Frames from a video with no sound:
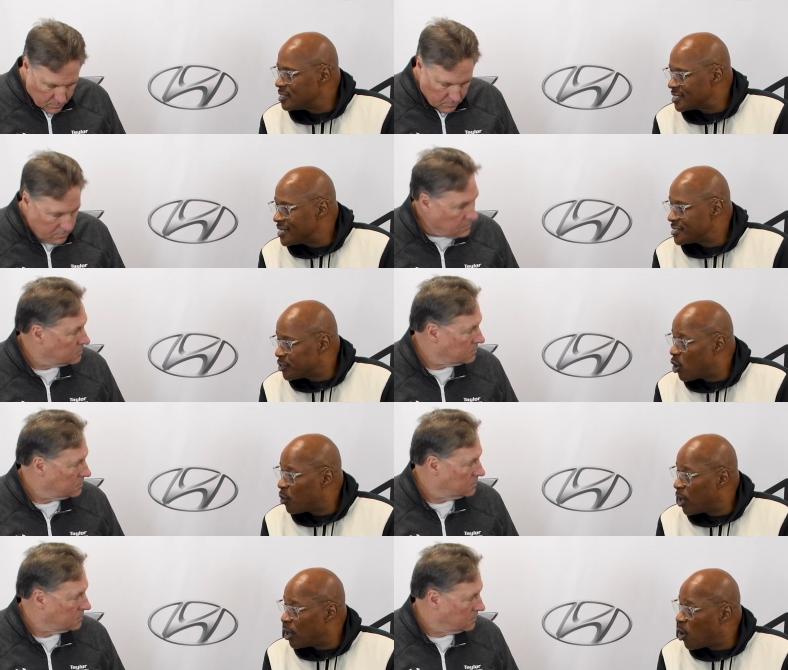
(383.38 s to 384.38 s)
Speaker 1: uh, season
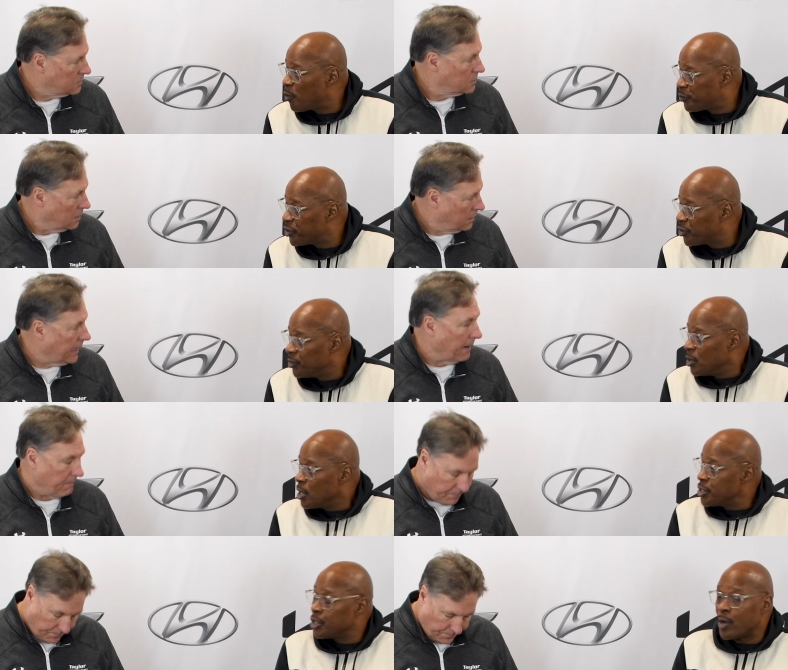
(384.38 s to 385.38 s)
o- uh, opener.
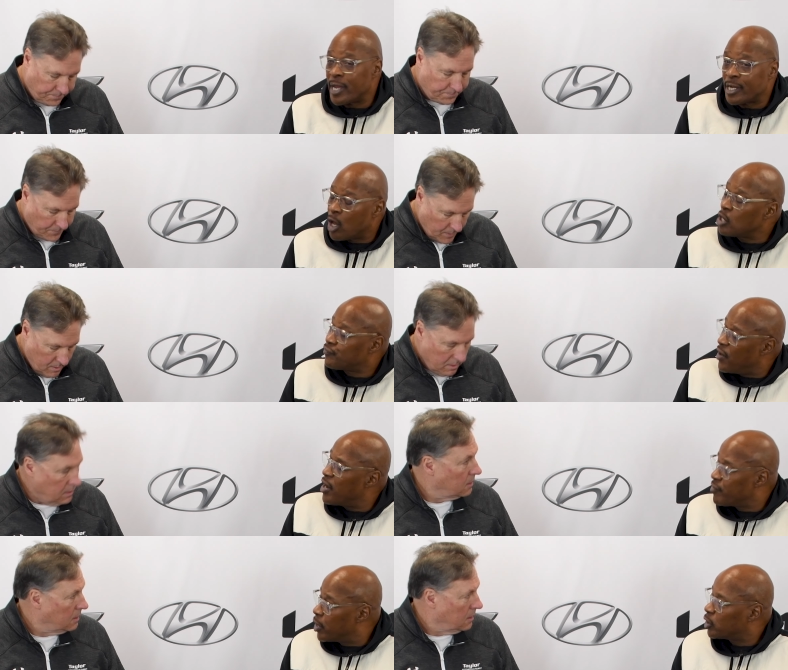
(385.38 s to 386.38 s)
Yep. You know, and they lost
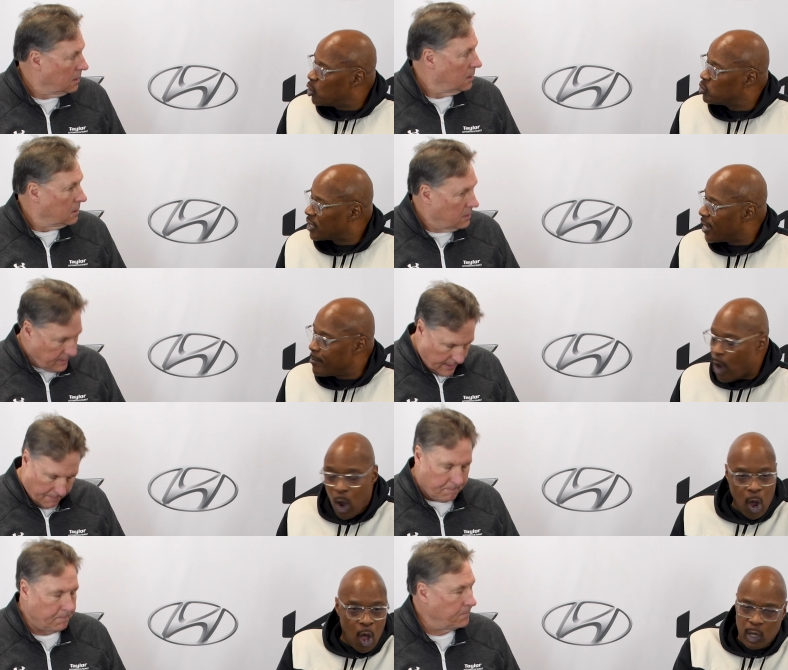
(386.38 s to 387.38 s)
very very close game
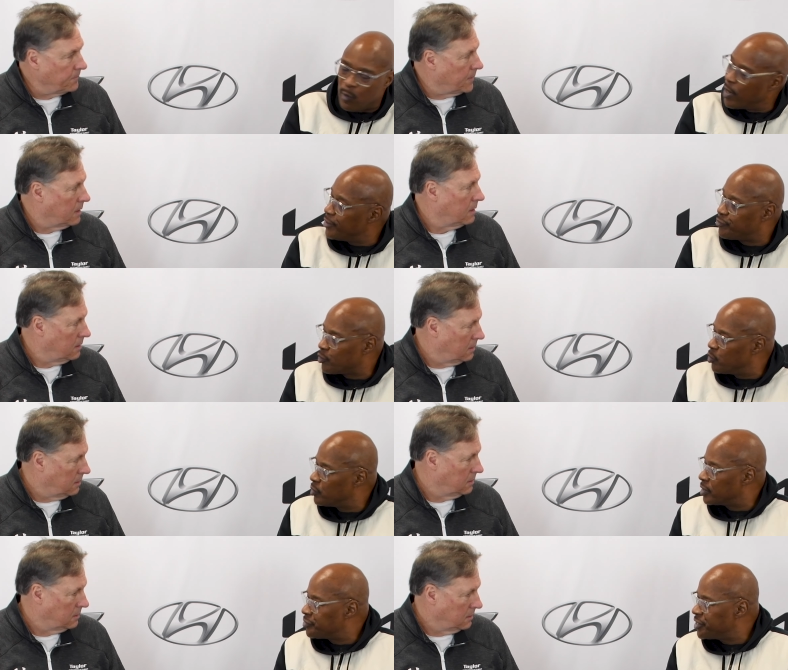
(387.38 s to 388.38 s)
yep. all the way
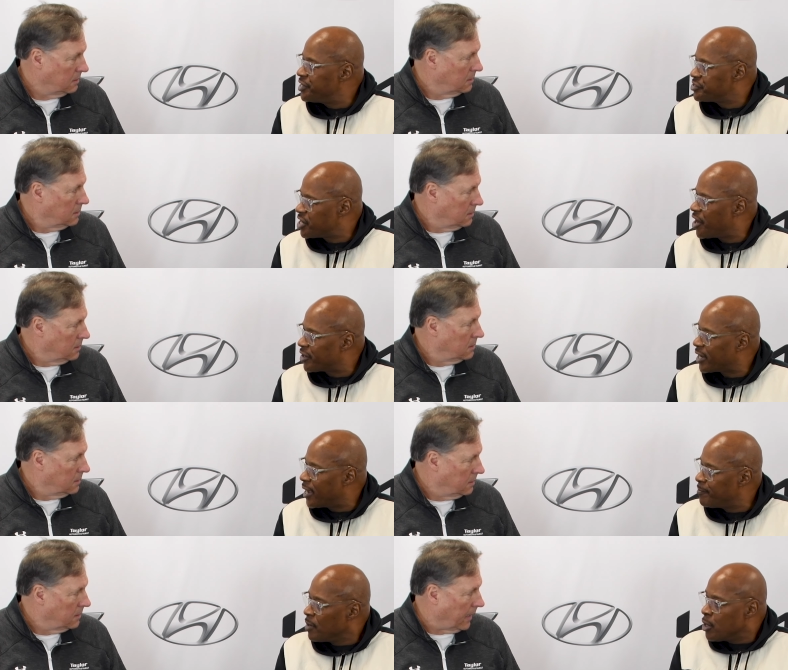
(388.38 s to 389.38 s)
through the, the entire
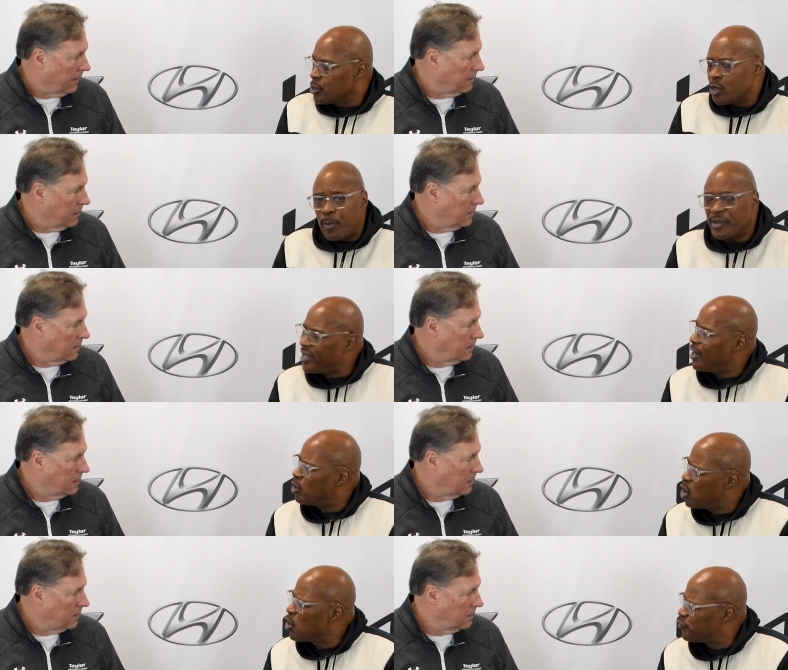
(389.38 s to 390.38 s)
game. Yep. You know, but they
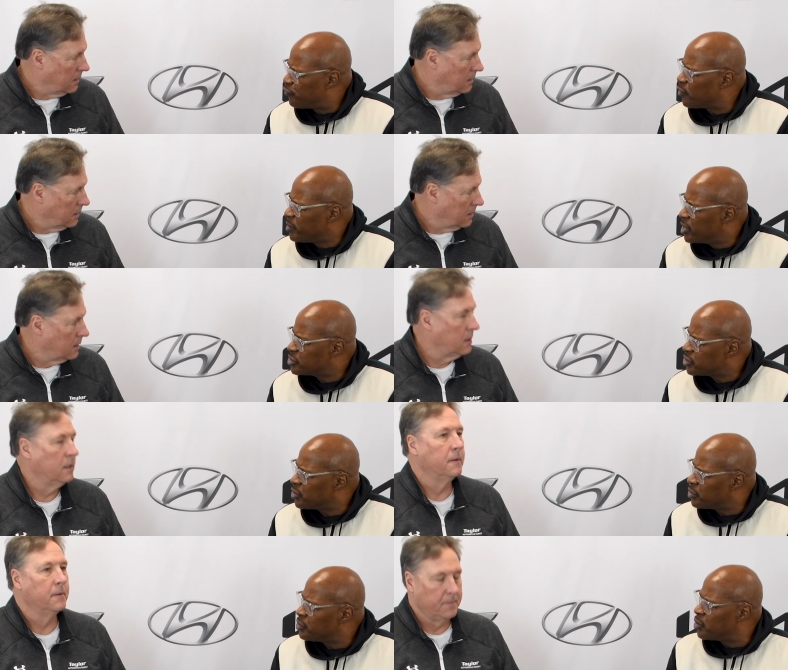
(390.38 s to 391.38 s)
learned from this.
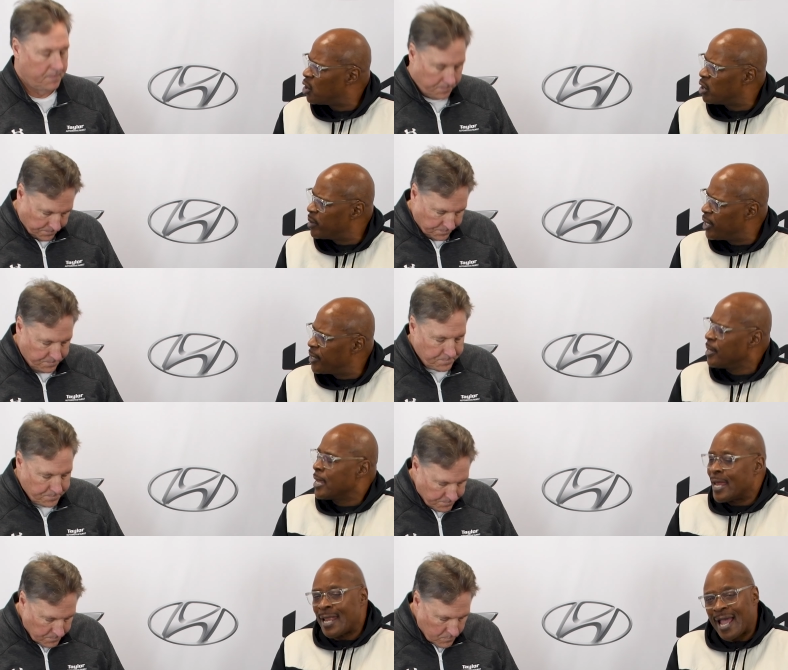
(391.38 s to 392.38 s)
you know what I mean?
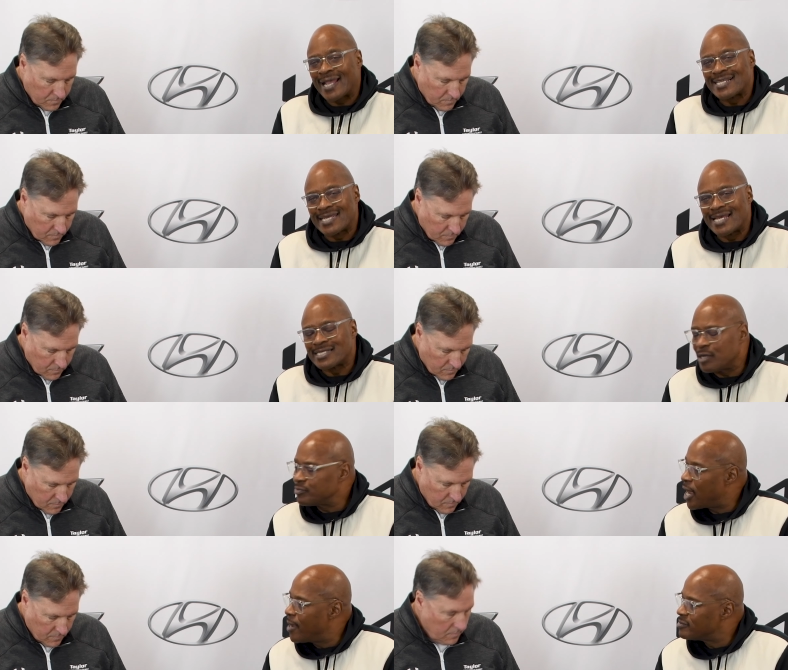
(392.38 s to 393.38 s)
Like I said,
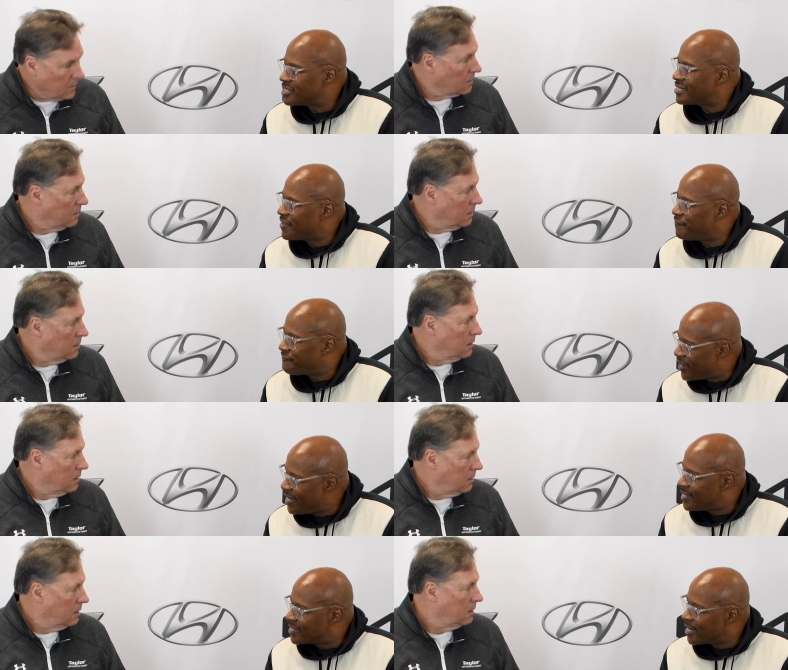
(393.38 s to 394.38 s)
sometimes a
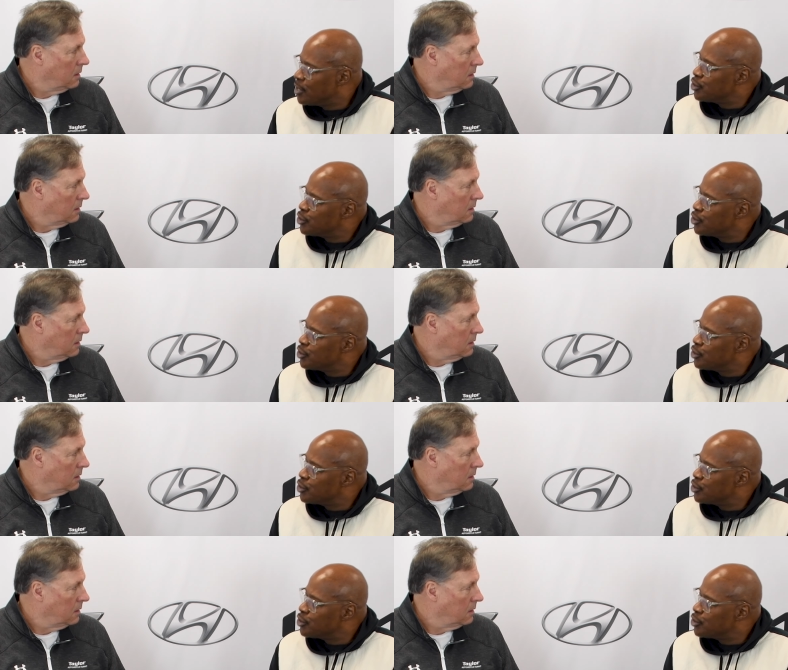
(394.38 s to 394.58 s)
defeat